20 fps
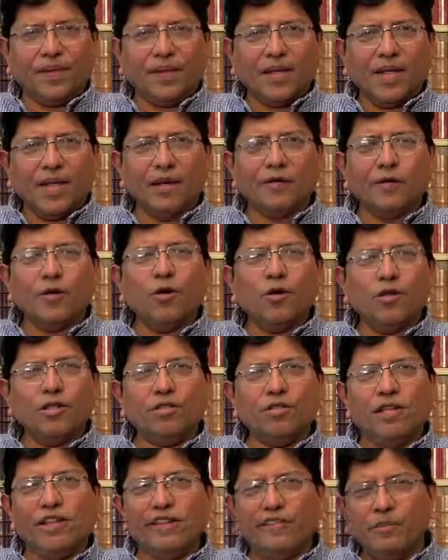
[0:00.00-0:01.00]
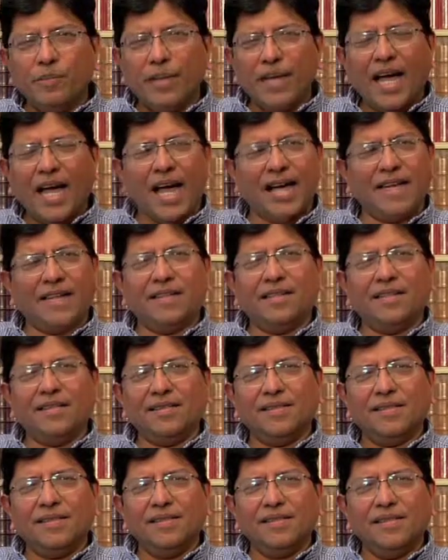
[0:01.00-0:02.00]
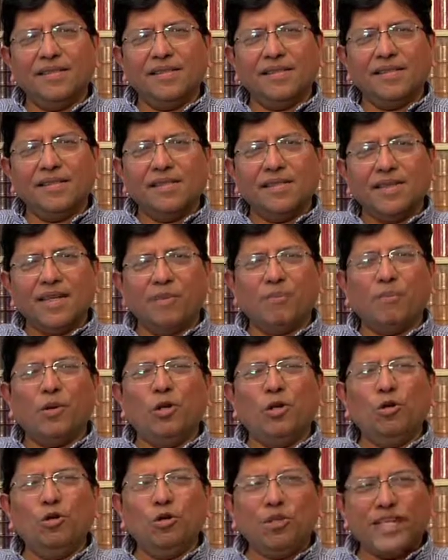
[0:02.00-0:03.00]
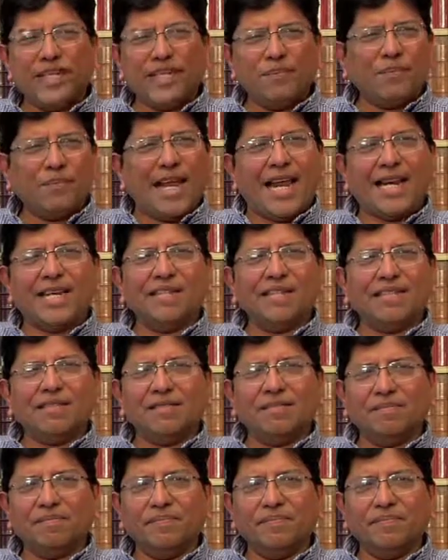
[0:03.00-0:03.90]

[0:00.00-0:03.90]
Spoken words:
are we going to leave behind a polluted planet?